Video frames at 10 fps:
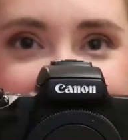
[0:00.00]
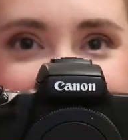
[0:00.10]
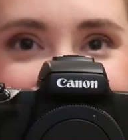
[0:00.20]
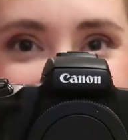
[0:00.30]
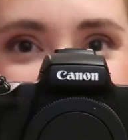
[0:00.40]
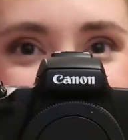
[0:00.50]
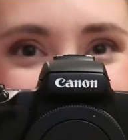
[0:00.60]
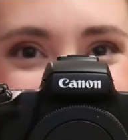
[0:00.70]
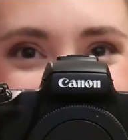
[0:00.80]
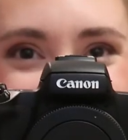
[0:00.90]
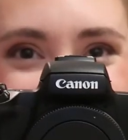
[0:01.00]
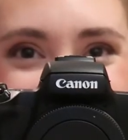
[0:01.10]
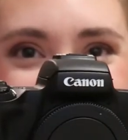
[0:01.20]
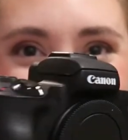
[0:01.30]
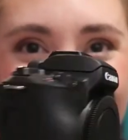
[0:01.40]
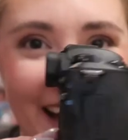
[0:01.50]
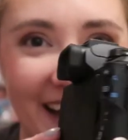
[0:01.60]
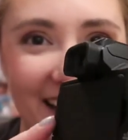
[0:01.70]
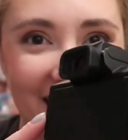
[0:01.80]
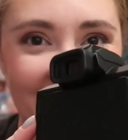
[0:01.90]
It's so pretty,
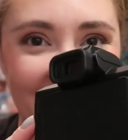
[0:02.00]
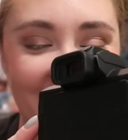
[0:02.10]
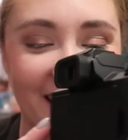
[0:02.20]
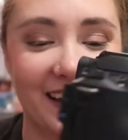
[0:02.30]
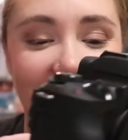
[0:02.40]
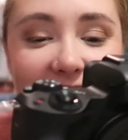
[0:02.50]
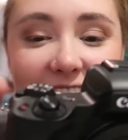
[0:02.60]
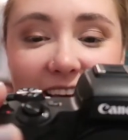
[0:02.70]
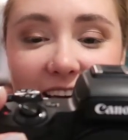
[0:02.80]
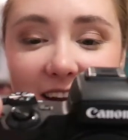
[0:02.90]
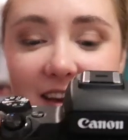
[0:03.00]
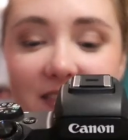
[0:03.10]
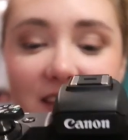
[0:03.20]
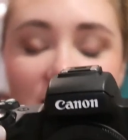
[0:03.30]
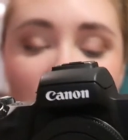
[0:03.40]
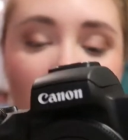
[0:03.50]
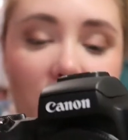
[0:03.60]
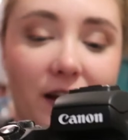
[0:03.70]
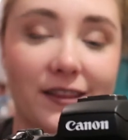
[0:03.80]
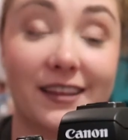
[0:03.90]
look at it. And then this
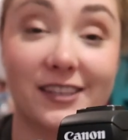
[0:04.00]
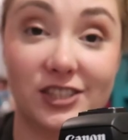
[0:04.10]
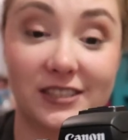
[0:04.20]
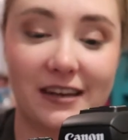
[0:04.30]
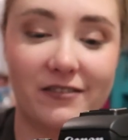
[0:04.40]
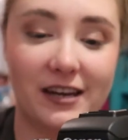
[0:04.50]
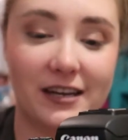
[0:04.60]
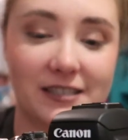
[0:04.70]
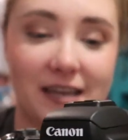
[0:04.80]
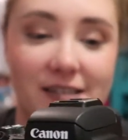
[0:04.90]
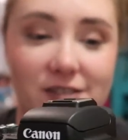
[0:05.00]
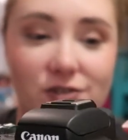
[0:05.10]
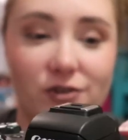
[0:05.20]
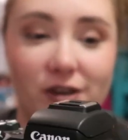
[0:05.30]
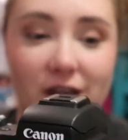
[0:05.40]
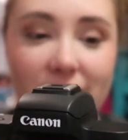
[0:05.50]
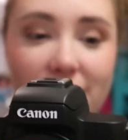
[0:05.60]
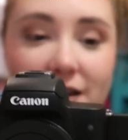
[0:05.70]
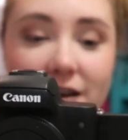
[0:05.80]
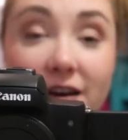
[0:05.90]
one, unlike the G seven X, has a
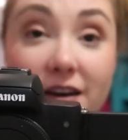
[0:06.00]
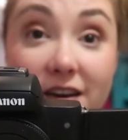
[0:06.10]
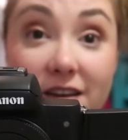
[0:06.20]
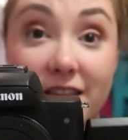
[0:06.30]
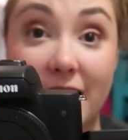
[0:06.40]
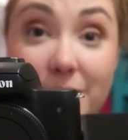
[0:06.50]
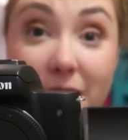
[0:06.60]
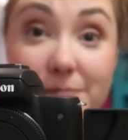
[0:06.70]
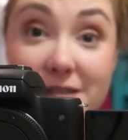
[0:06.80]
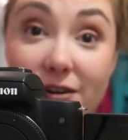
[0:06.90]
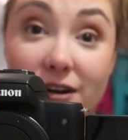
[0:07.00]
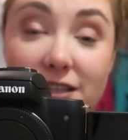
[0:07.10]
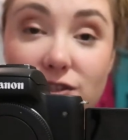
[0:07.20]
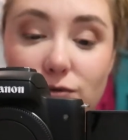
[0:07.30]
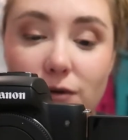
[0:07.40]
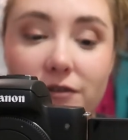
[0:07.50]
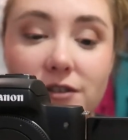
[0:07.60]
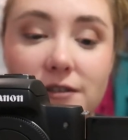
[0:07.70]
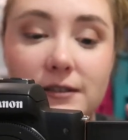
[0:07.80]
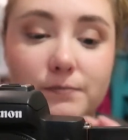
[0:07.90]
screen that pops out and
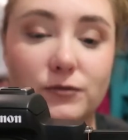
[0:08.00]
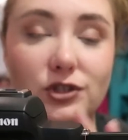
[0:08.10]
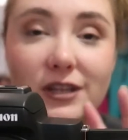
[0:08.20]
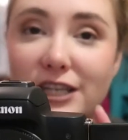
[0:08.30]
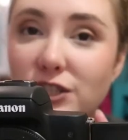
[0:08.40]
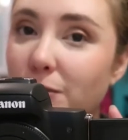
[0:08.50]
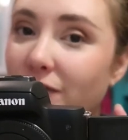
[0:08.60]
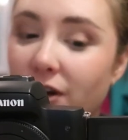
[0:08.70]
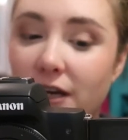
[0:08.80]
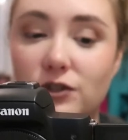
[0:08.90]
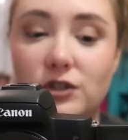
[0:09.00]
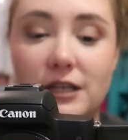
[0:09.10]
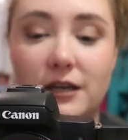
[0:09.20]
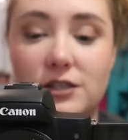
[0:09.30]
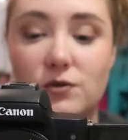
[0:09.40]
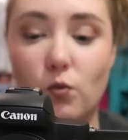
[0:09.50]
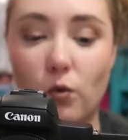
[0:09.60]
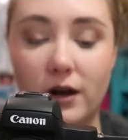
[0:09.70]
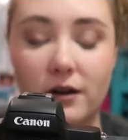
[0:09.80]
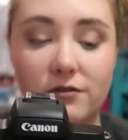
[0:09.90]
swivels, so that should be very interesting, because
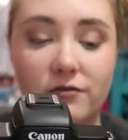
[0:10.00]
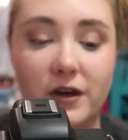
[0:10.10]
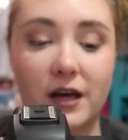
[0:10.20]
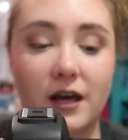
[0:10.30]
one of